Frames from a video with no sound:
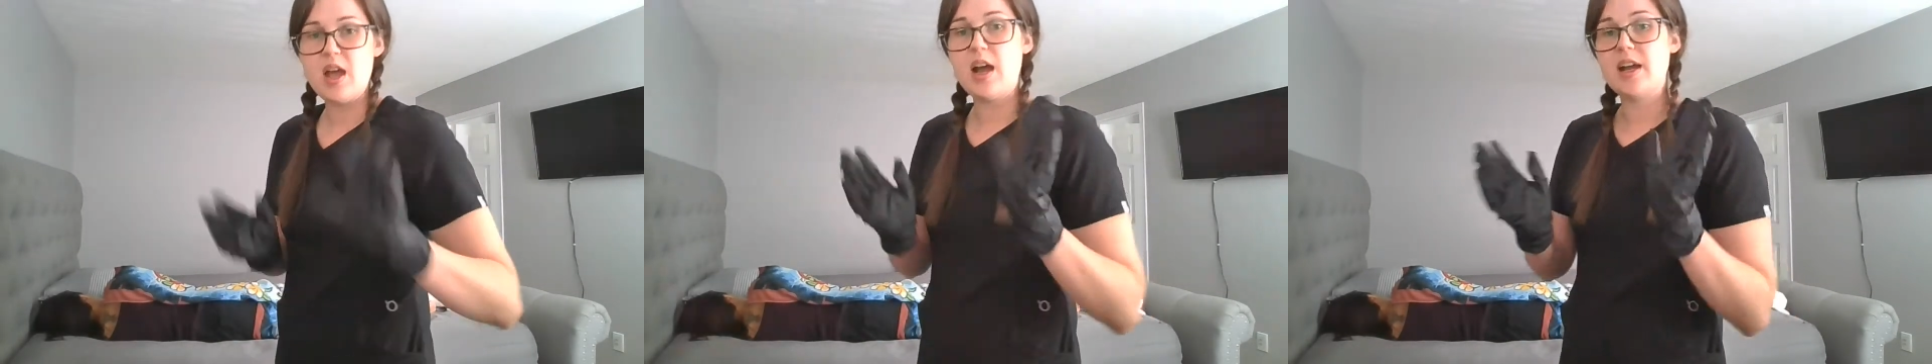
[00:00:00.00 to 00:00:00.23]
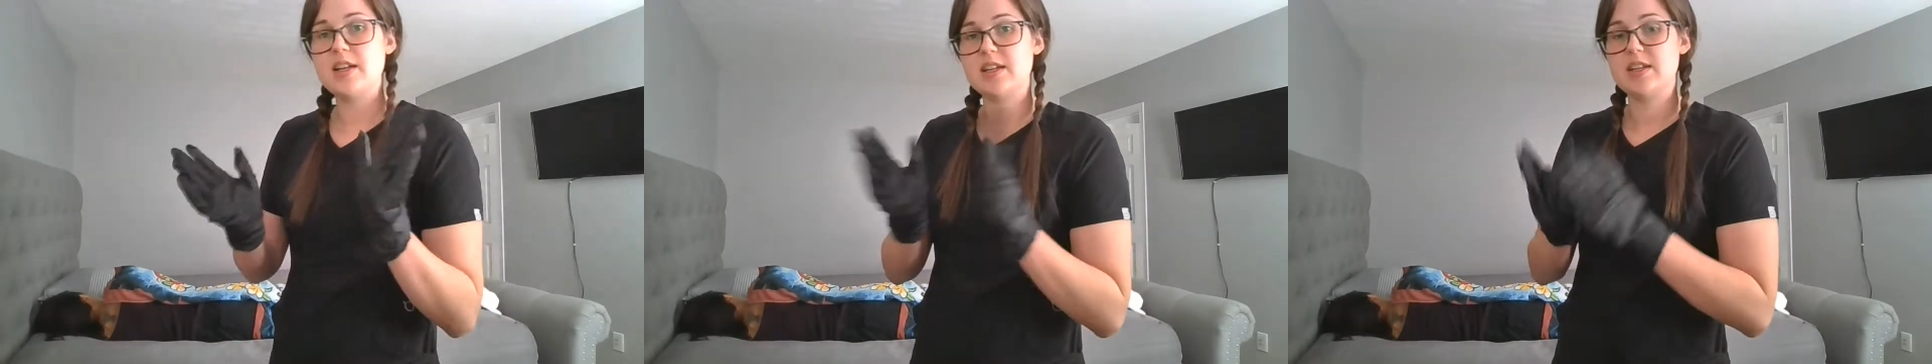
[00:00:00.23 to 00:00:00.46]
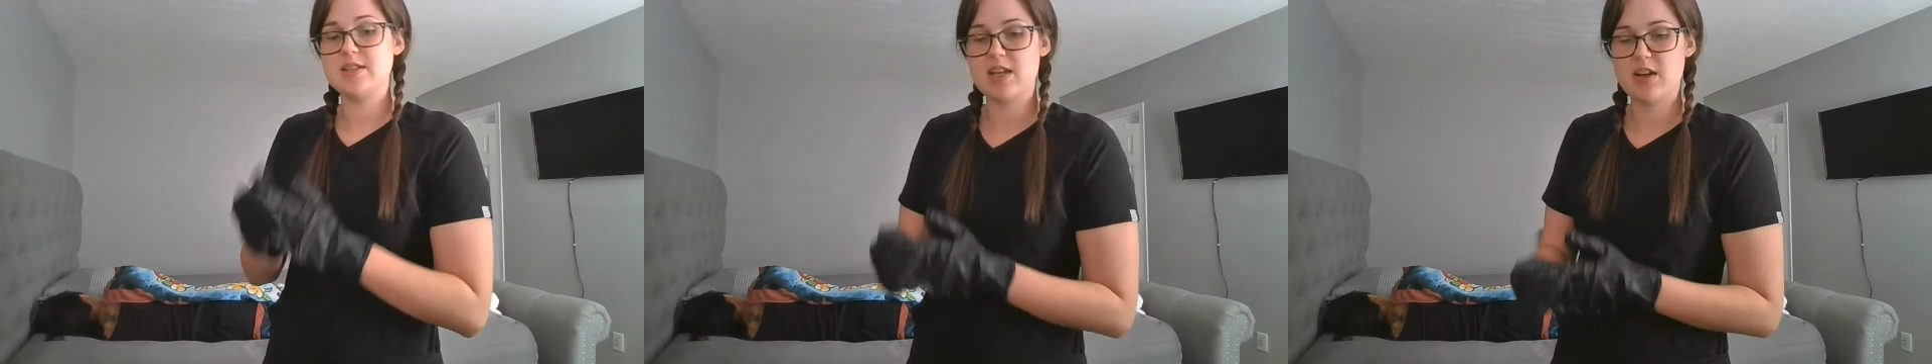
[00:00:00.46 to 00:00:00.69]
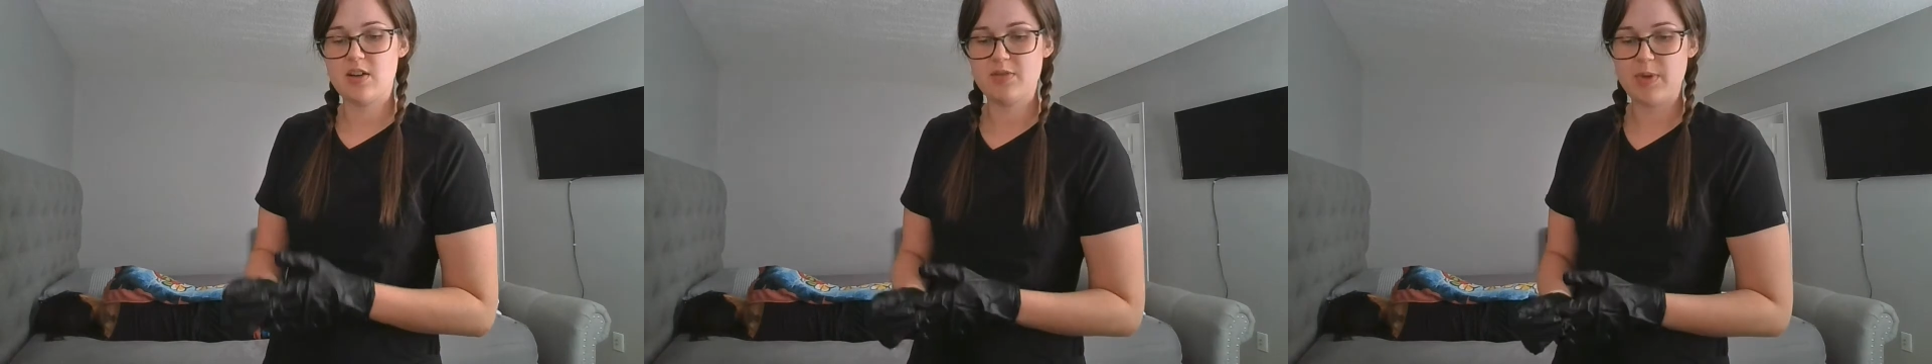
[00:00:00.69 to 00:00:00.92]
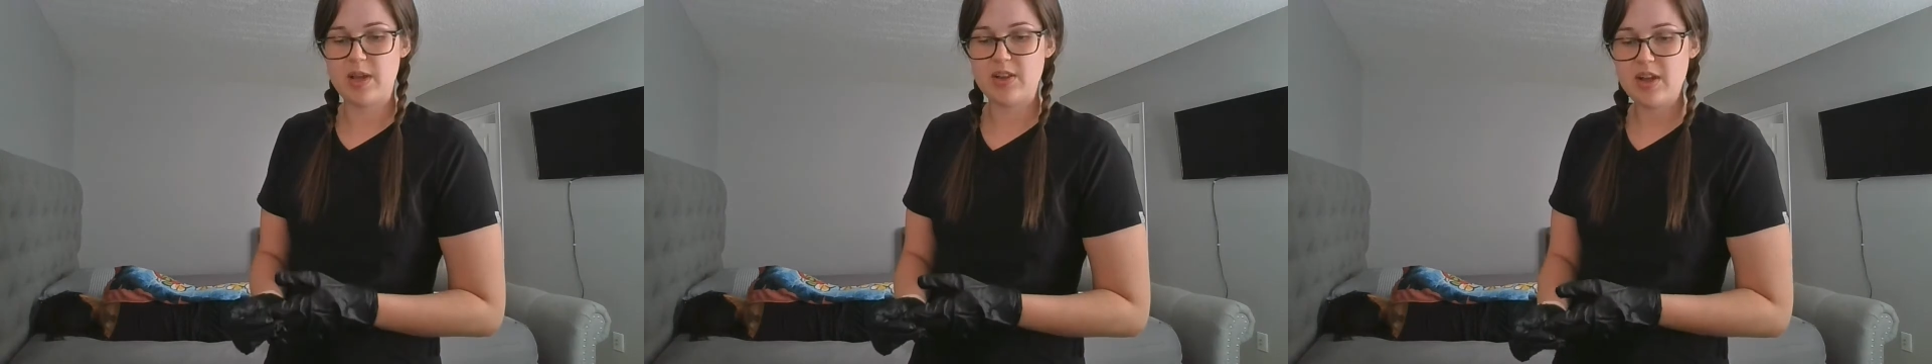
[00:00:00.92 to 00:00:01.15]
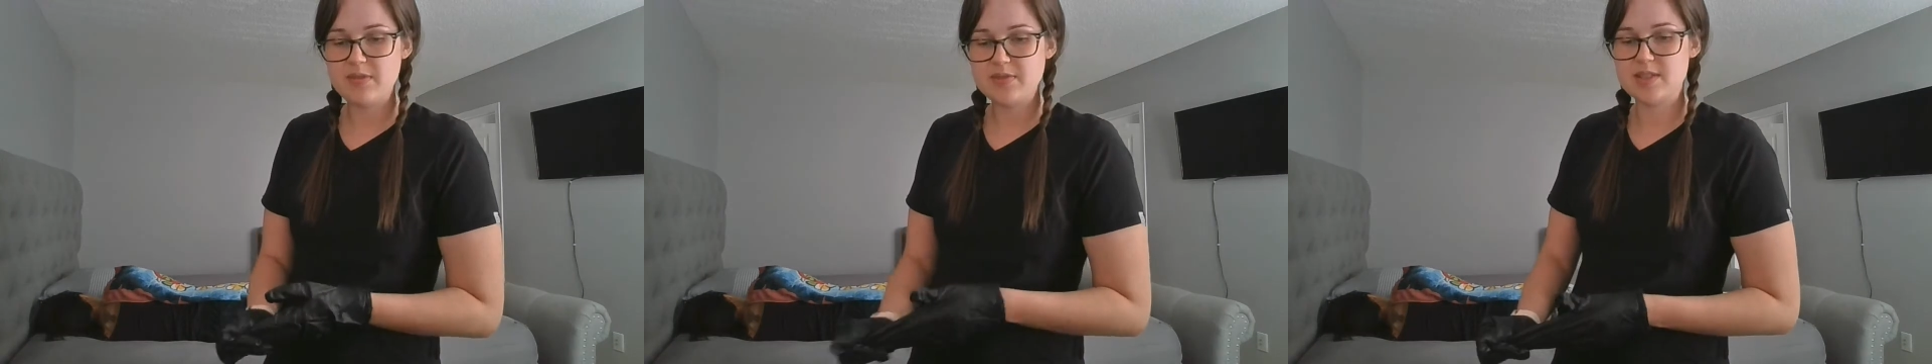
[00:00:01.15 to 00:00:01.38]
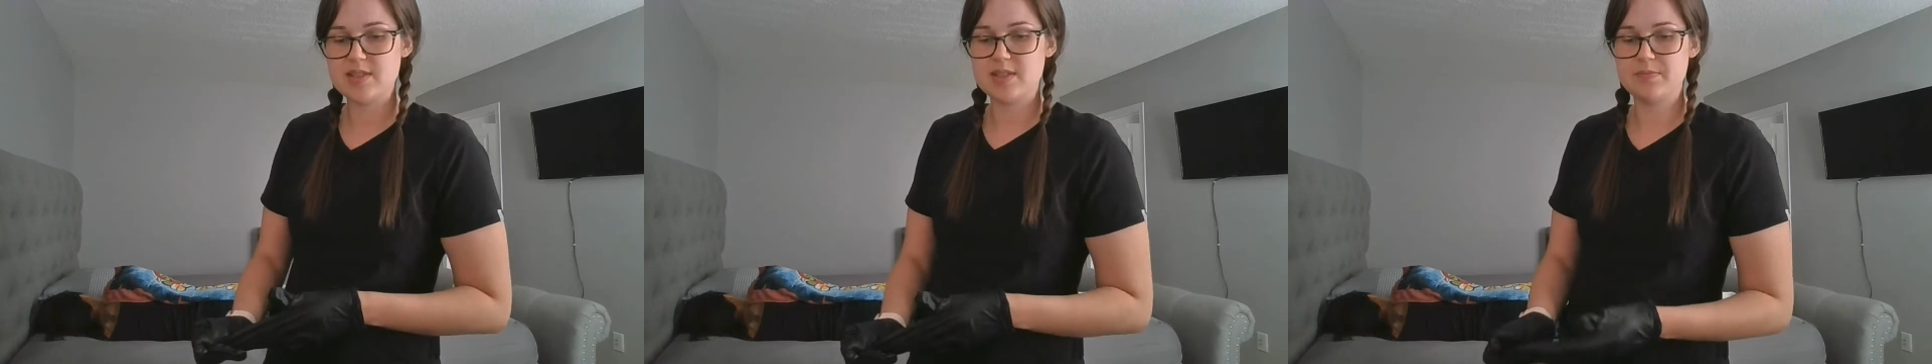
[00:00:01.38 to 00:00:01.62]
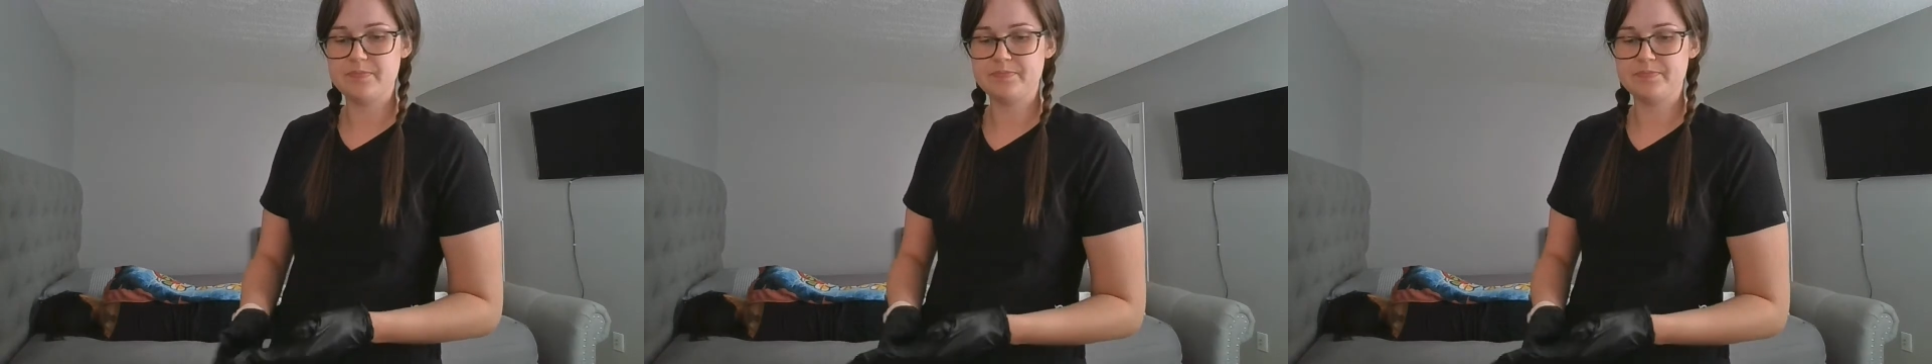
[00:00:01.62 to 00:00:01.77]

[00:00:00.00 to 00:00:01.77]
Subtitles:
And we can take off my gloves.